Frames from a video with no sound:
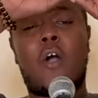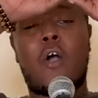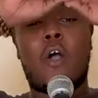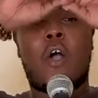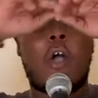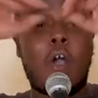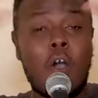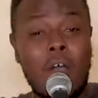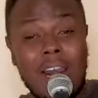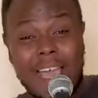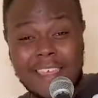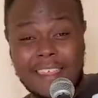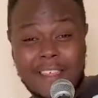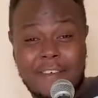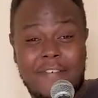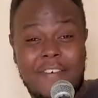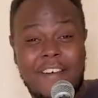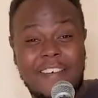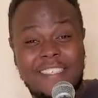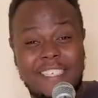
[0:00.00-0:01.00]
all other
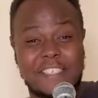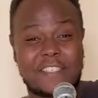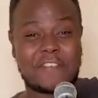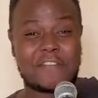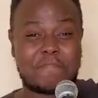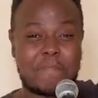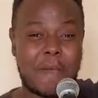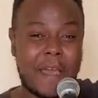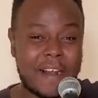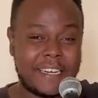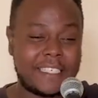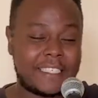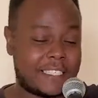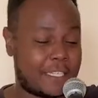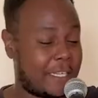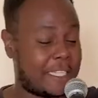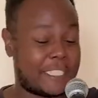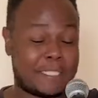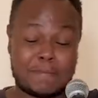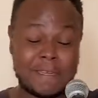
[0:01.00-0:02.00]
facets of
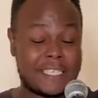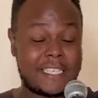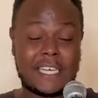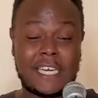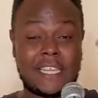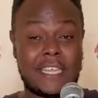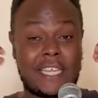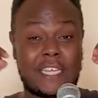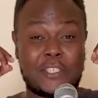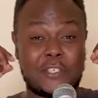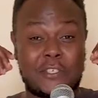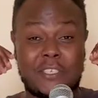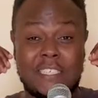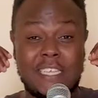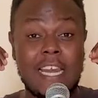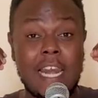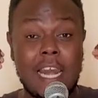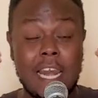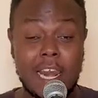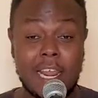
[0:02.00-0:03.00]
parenting, especially that you're
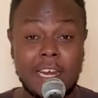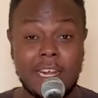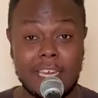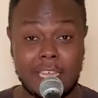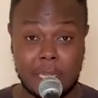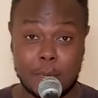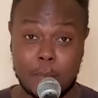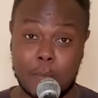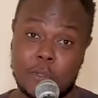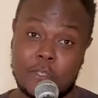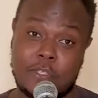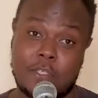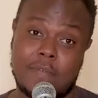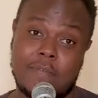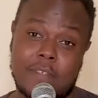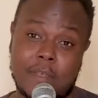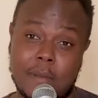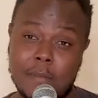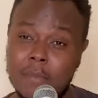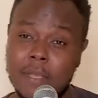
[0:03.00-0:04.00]
still learning most of
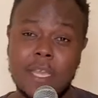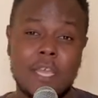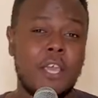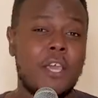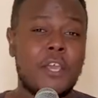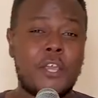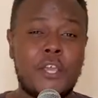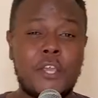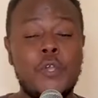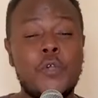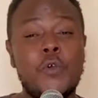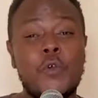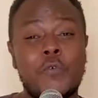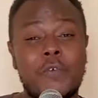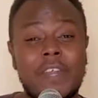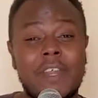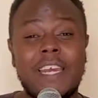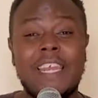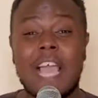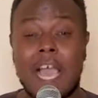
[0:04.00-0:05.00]
them, you
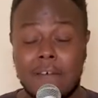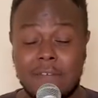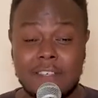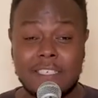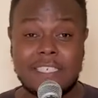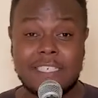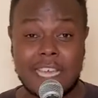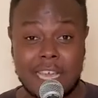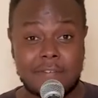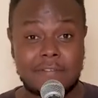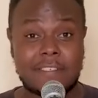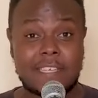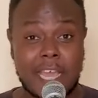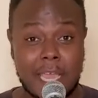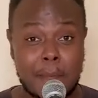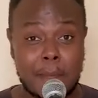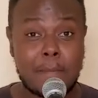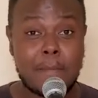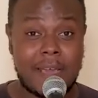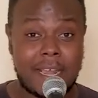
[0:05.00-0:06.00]
really have a tough
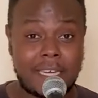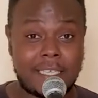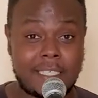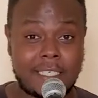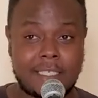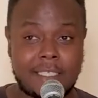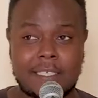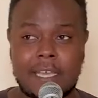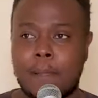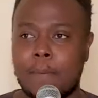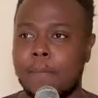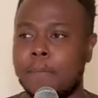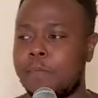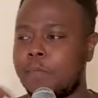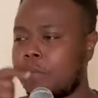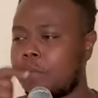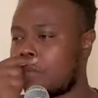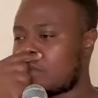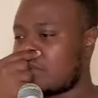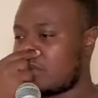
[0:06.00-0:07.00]
time managing time.
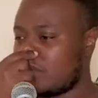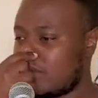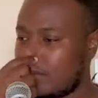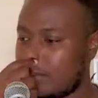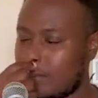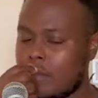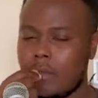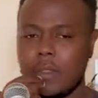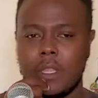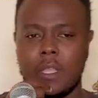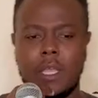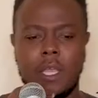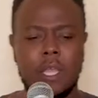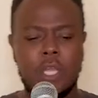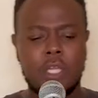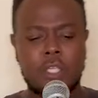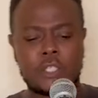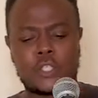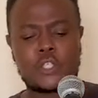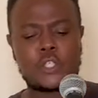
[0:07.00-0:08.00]

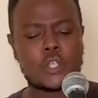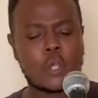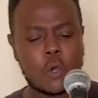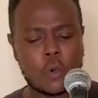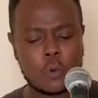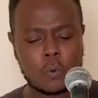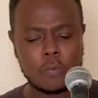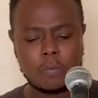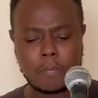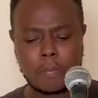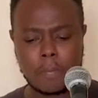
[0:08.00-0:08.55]
So,